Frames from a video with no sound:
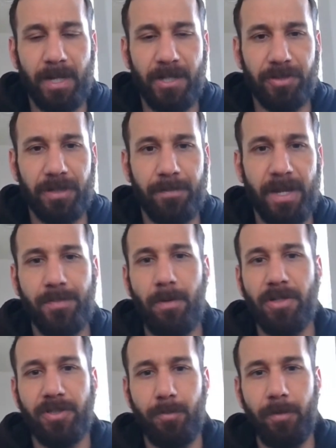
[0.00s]
Major League
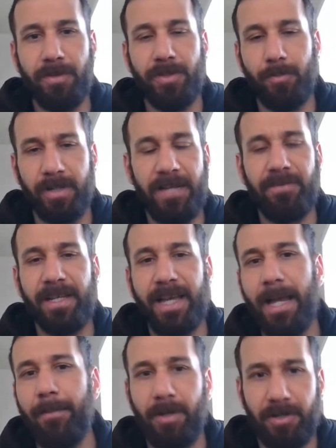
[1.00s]
Baseball to move it to an evening
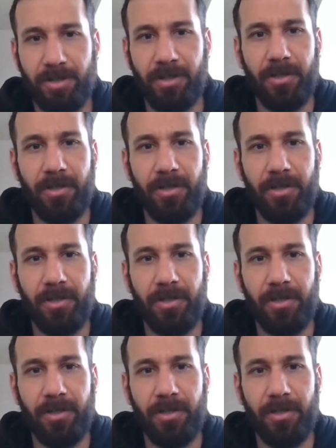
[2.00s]
game because